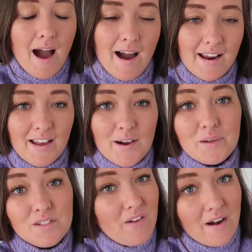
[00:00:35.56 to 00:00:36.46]
Isla
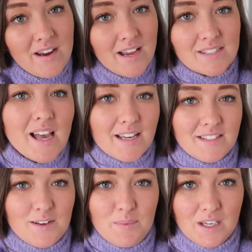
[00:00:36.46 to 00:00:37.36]
was very
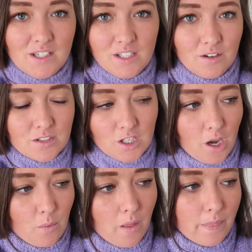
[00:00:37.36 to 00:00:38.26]
excited because she got to
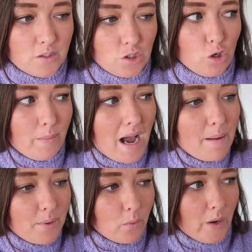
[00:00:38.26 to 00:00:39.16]
go on the Zoom
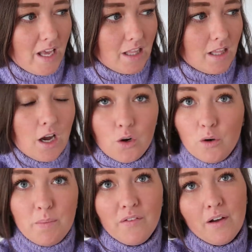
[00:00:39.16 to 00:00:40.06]
app with a
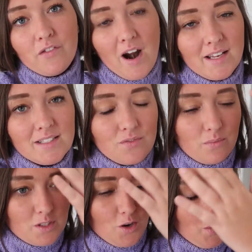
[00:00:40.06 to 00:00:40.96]
group of her friends
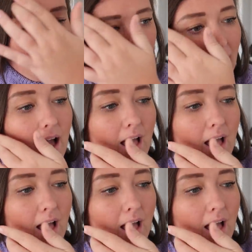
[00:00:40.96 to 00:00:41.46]
from school.